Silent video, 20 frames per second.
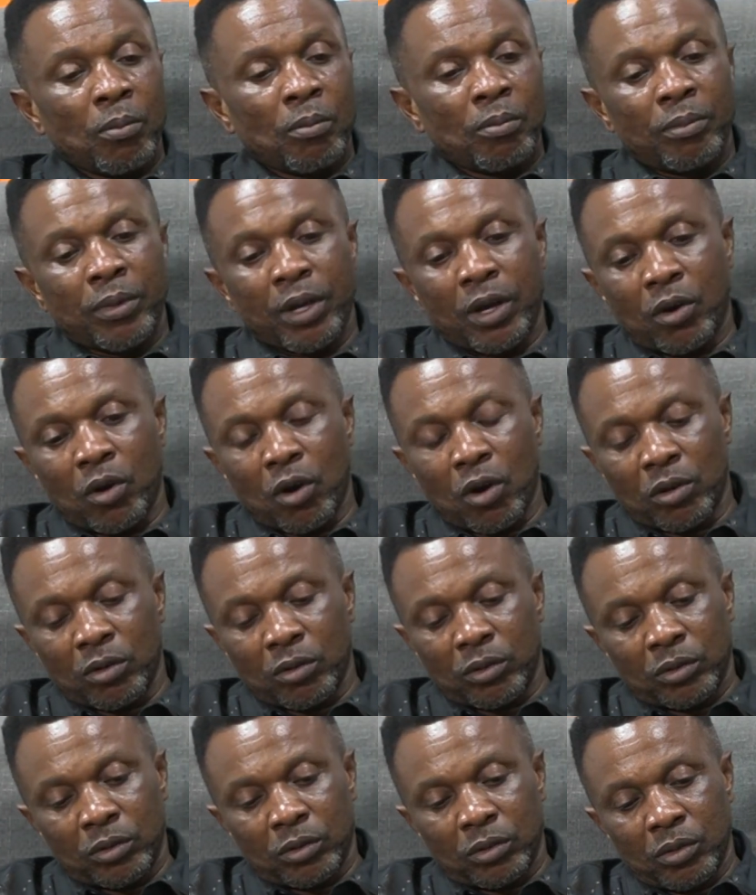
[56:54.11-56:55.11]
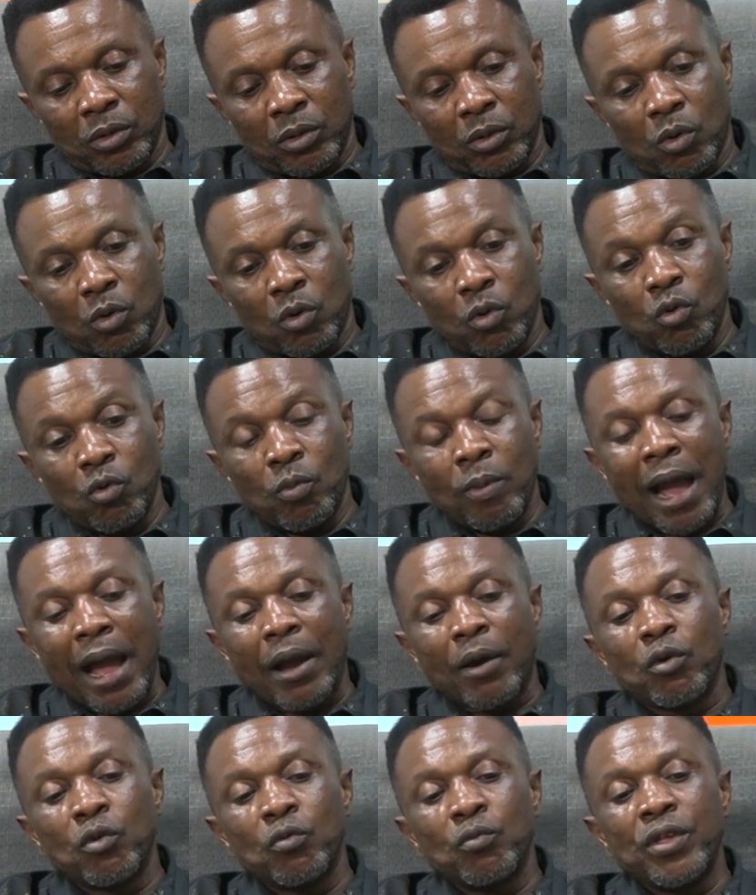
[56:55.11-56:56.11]
Me call no cool
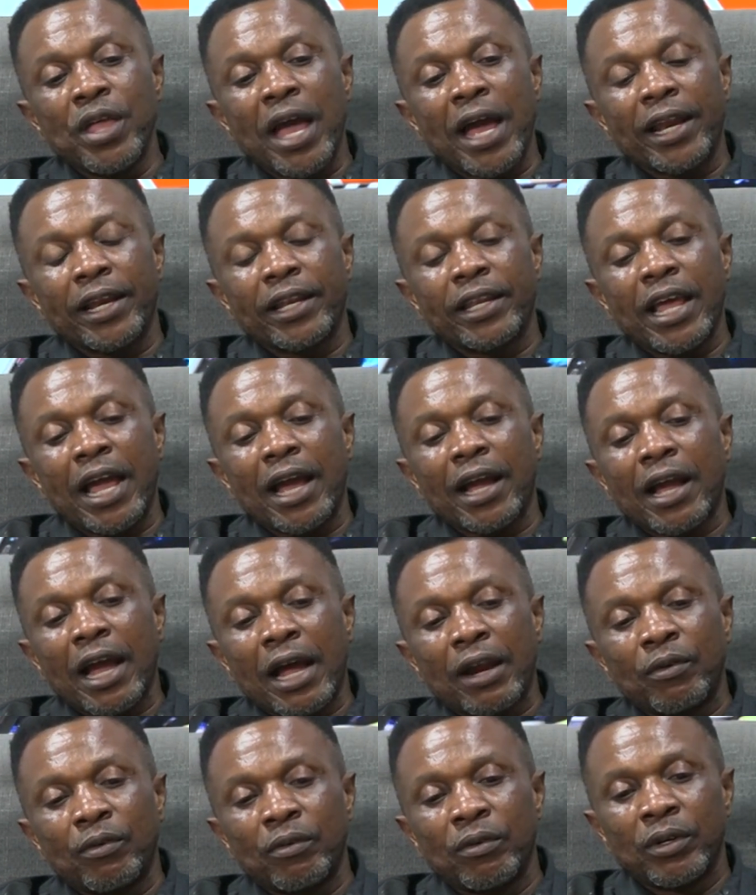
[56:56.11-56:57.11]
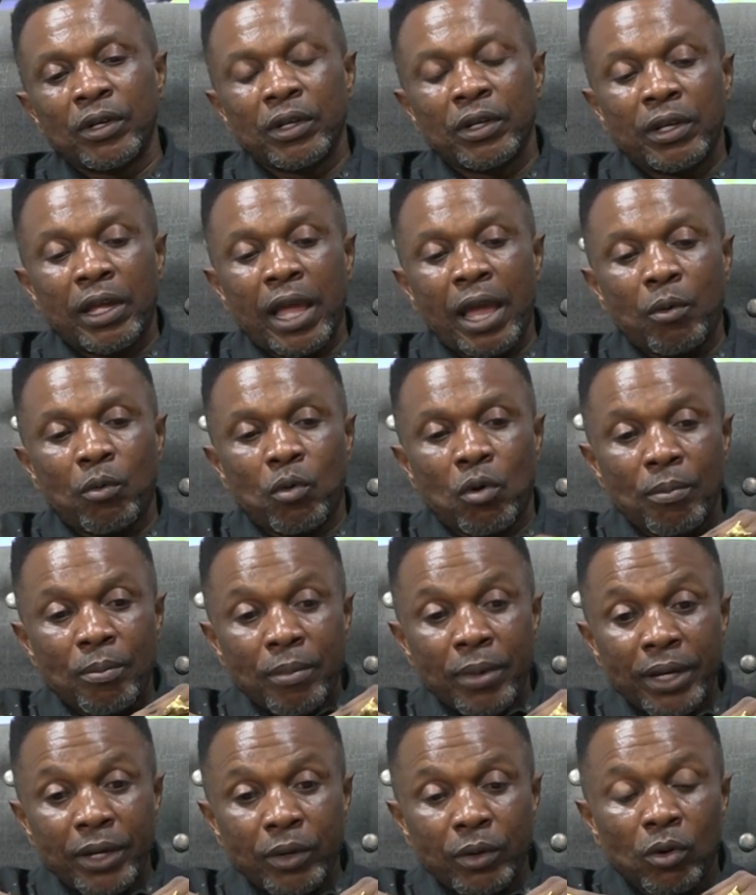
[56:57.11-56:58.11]
back, could be a diacano. It won't
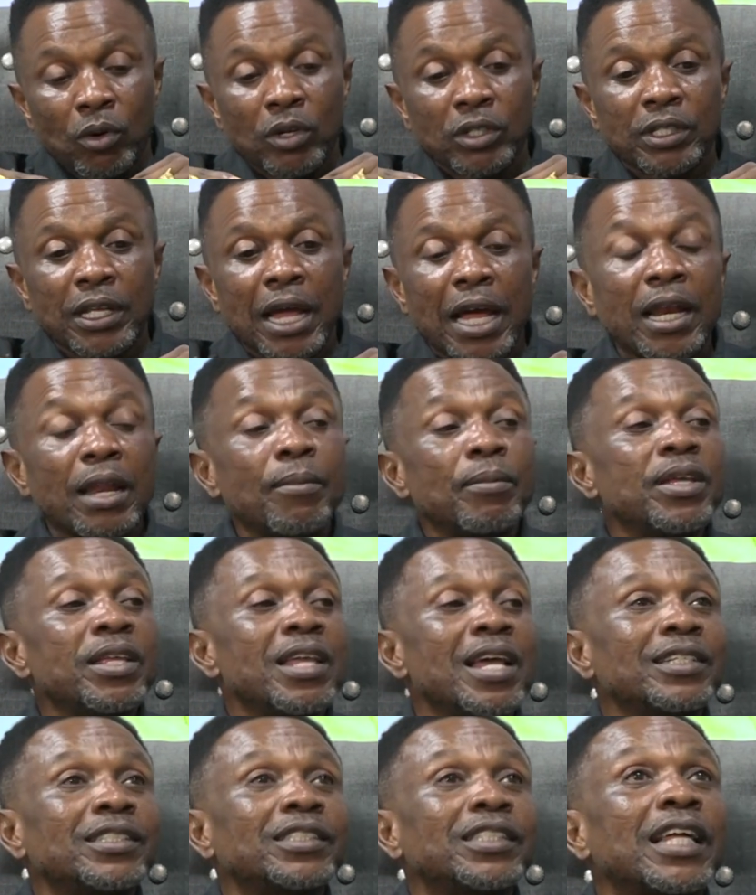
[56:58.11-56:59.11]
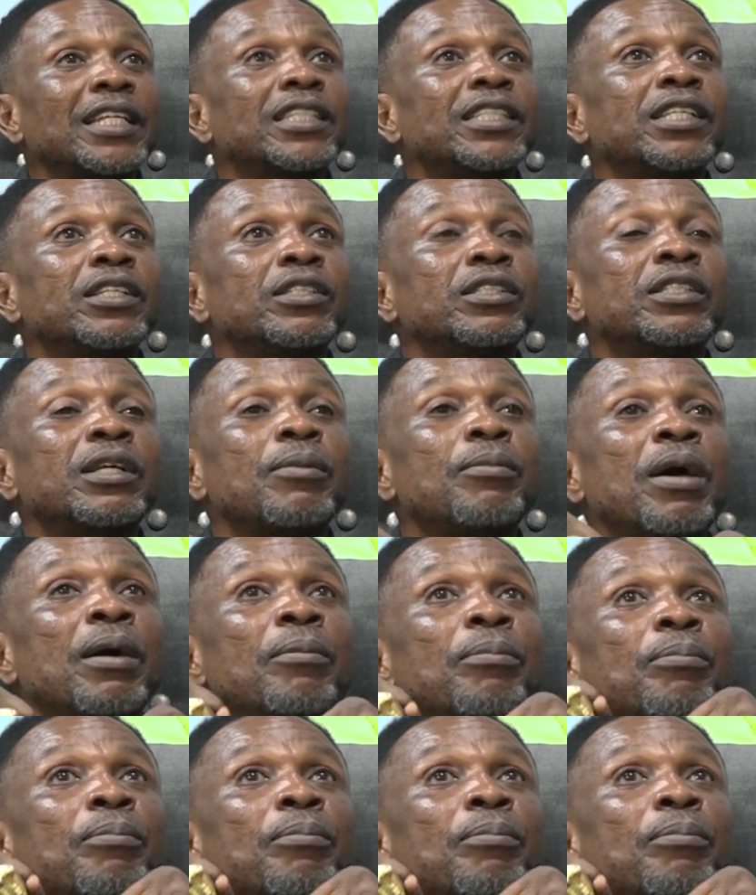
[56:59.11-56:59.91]
make the horse, and I mean, just starting to say, but